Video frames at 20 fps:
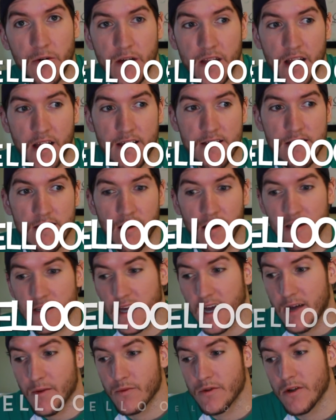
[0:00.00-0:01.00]
and I thought
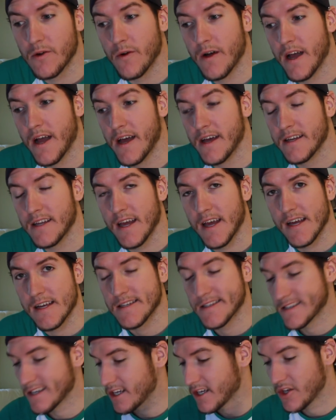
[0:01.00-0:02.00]
I would go ahead
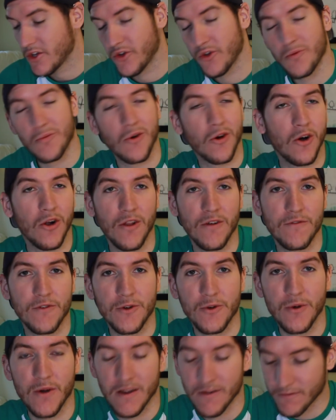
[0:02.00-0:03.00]
and humor all of
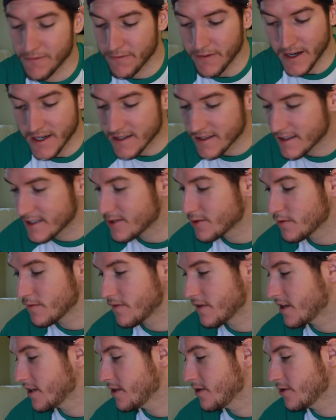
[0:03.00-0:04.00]
you and finally do a
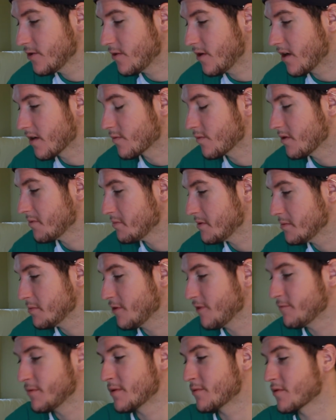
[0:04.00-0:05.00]
video on what
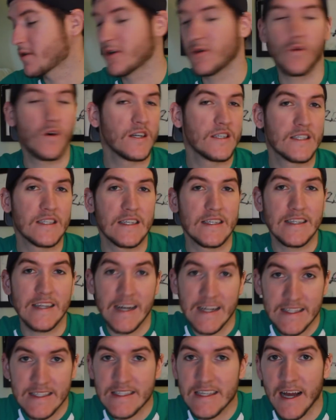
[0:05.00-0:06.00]
people have been requesting
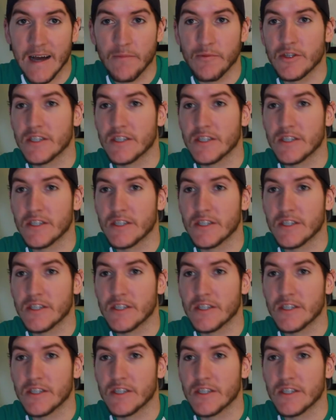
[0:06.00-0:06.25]
non-stop,